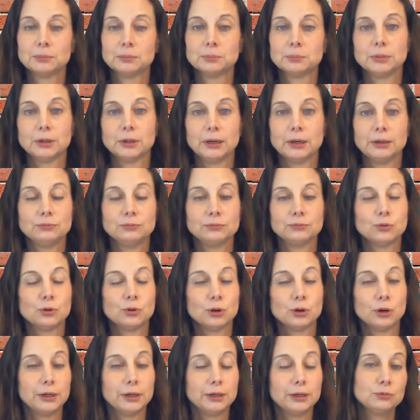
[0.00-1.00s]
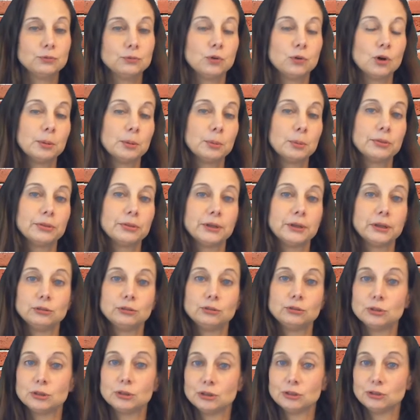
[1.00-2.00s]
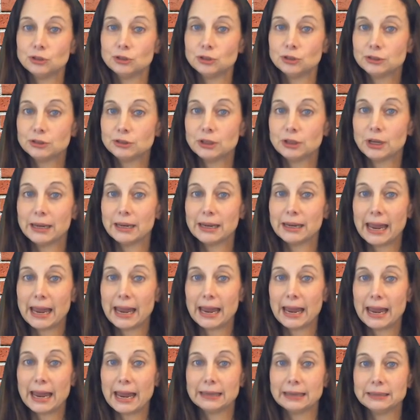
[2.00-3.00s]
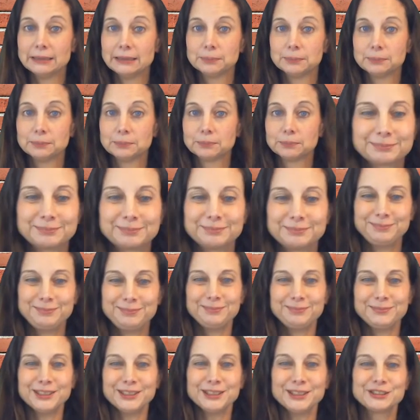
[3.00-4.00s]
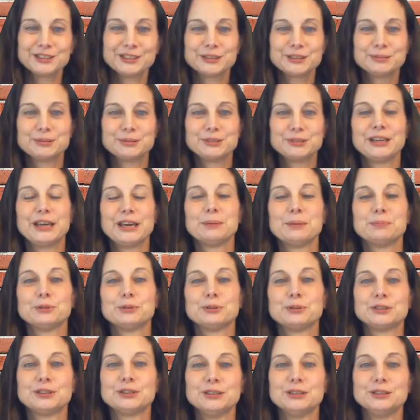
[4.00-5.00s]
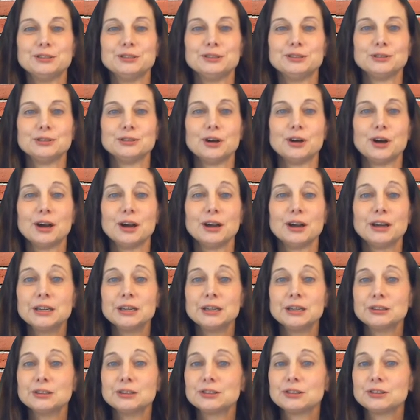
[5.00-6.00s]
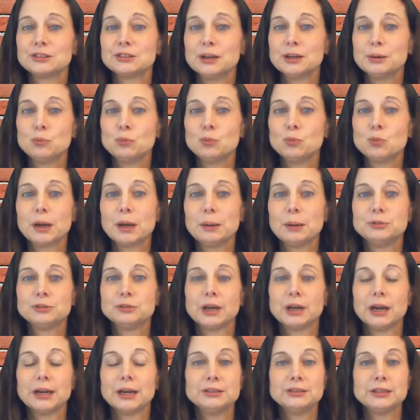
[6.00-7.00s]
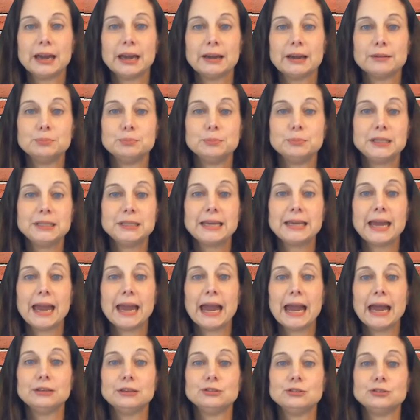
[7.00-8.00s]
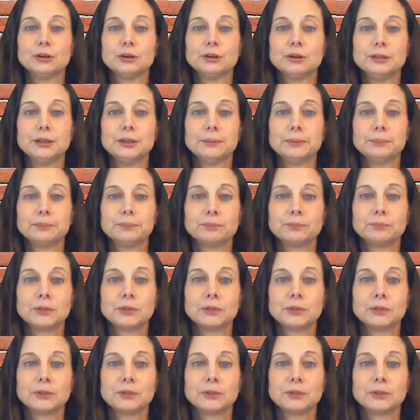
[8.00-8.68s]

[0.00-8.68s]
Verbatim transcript: But for informal things, you can just say ad. Some sample sentences are, some websites have many ads on them.